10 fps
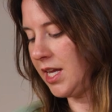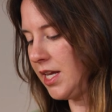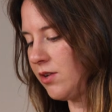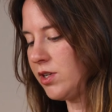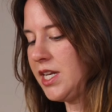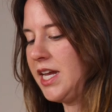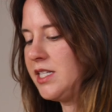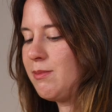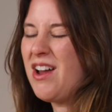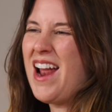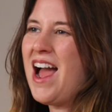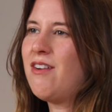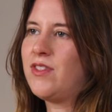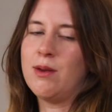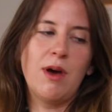think it retains about
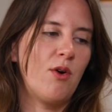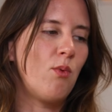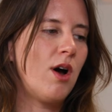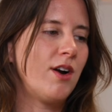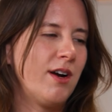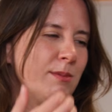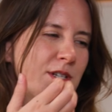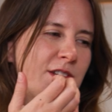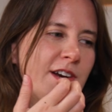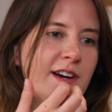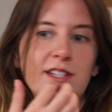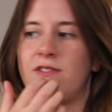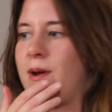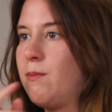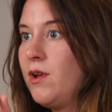half the amount of water, and I'm just
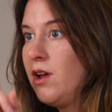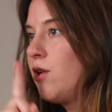curious if I'm